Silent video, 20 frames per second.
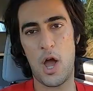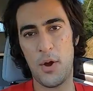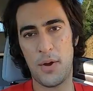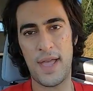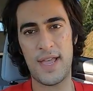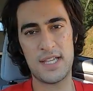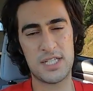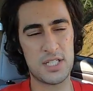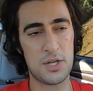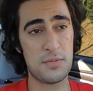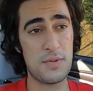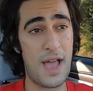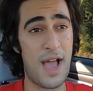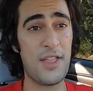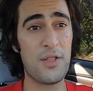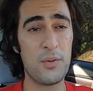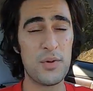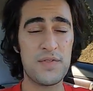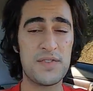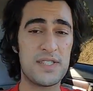Okay, so now
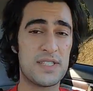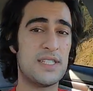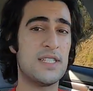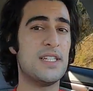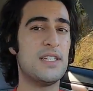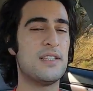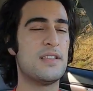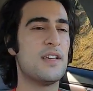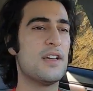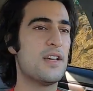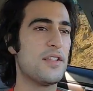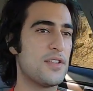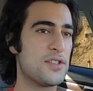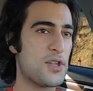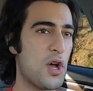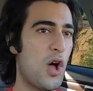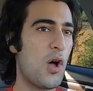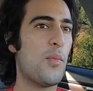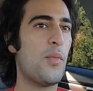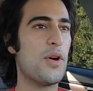that we've seen the
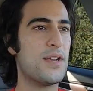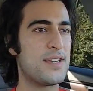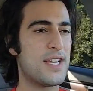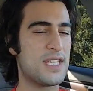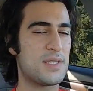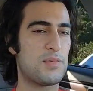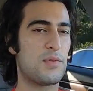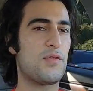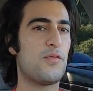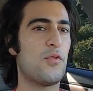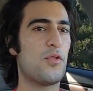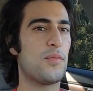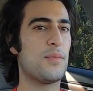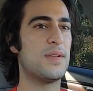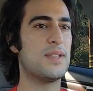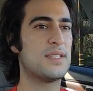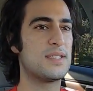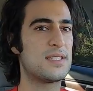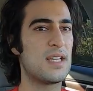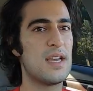Tallboy test
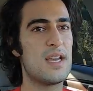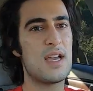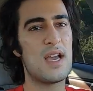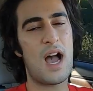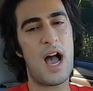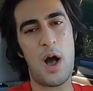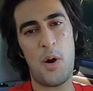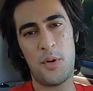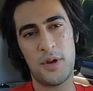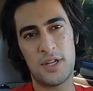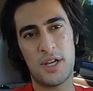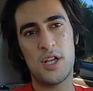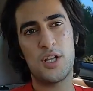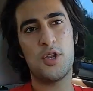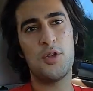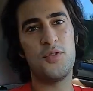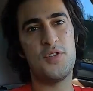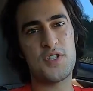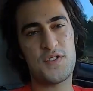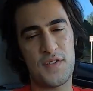performance, I want to
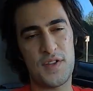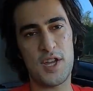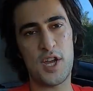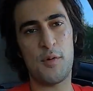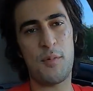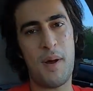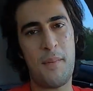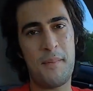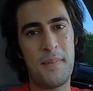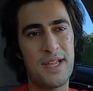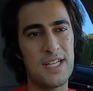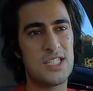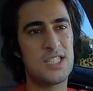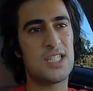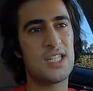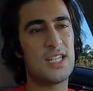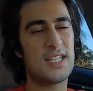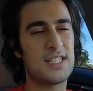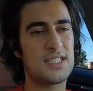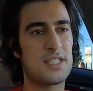conclude this video by
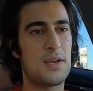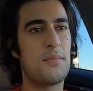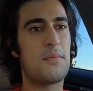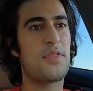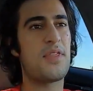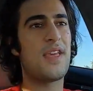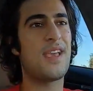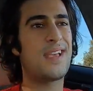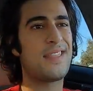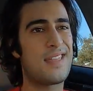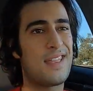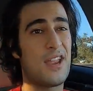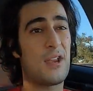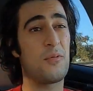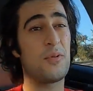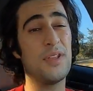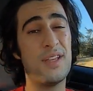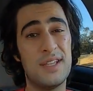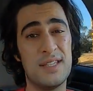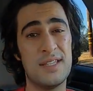mentioning something that I
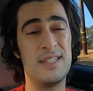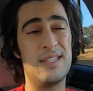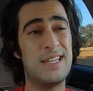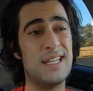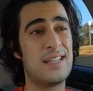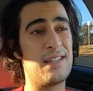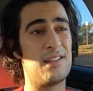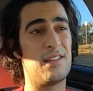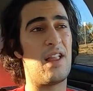really didn't